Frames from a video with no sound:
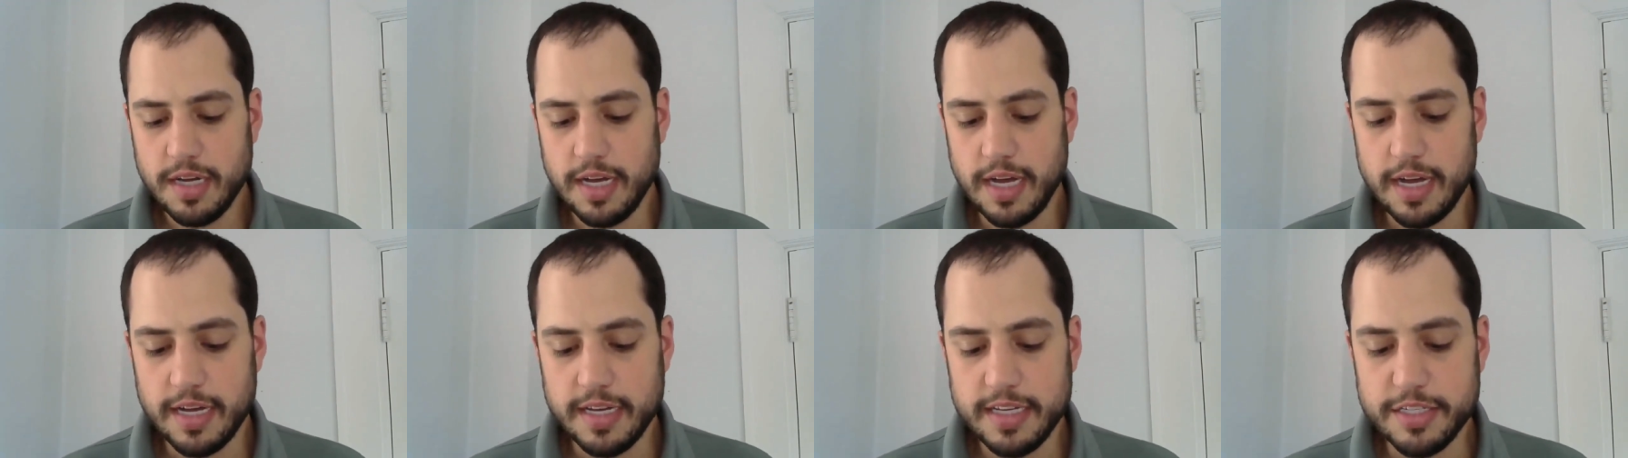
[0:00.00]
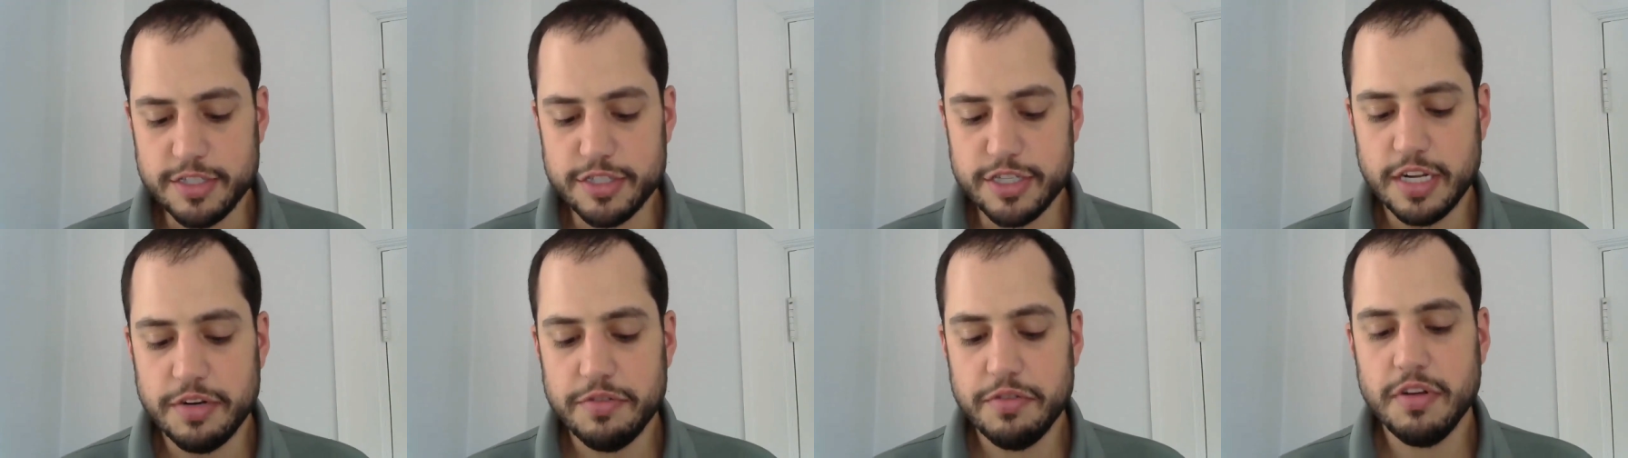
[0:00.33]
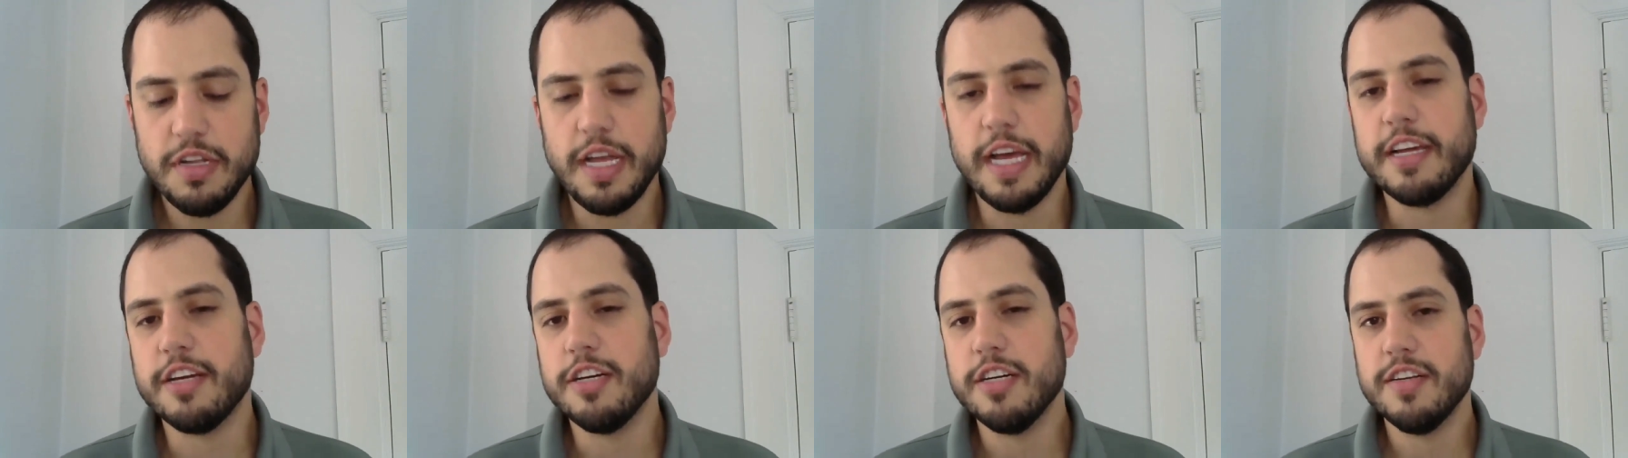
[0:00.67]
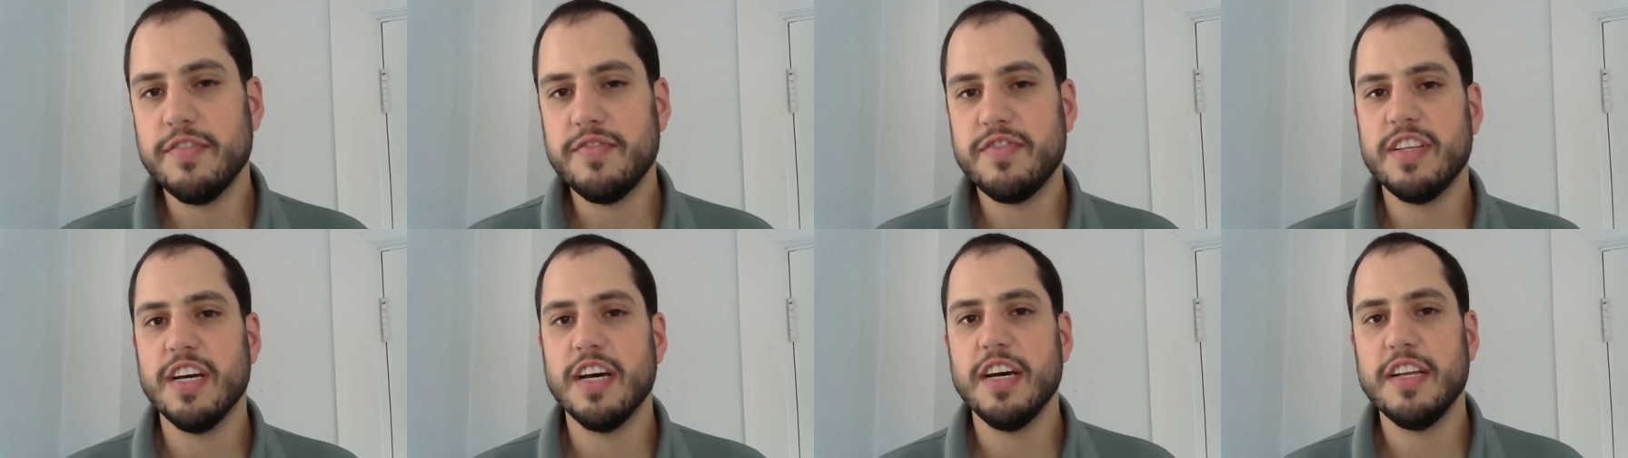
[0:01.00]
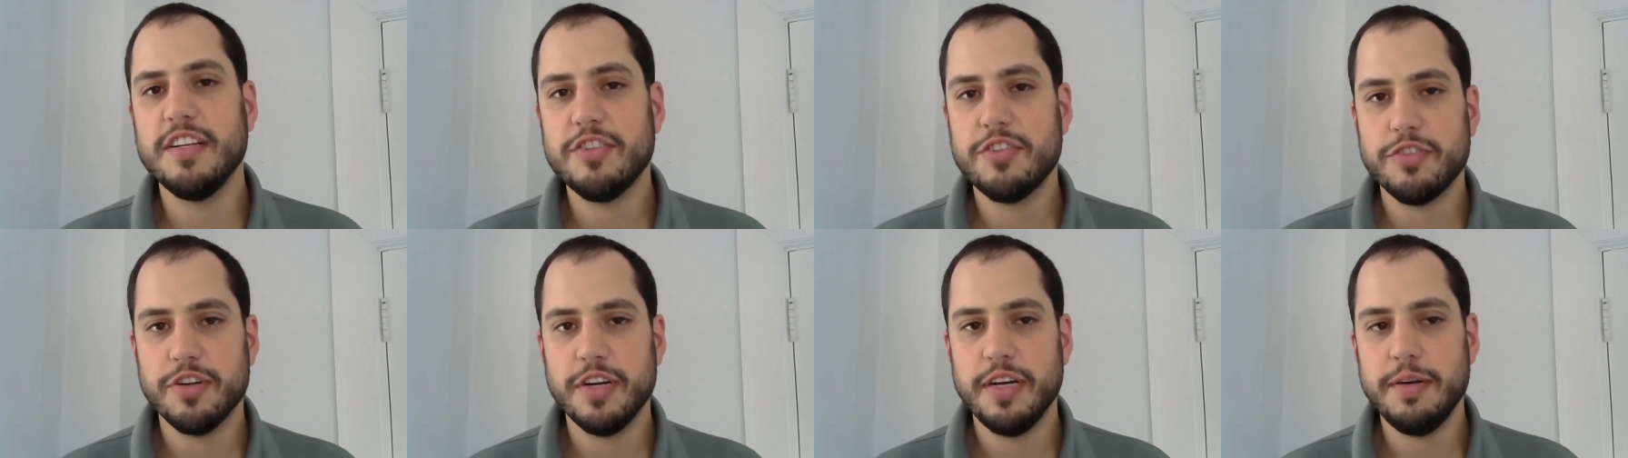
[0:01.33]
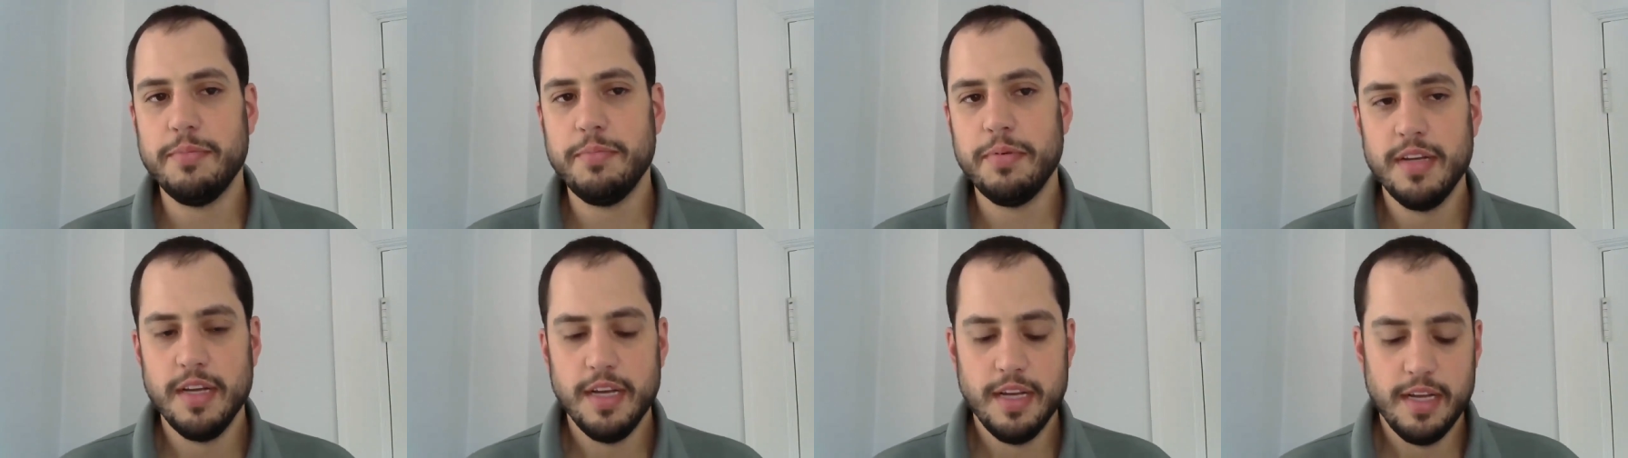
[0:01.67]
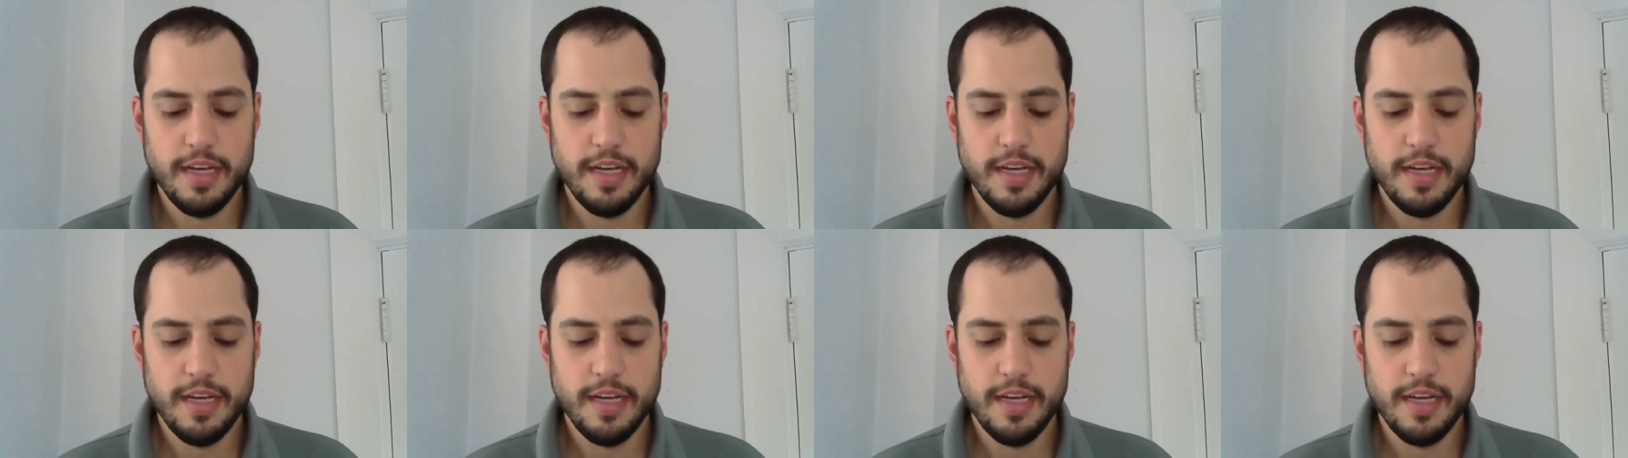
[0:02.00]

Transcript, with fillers: uh, in general. I could have done Tripp.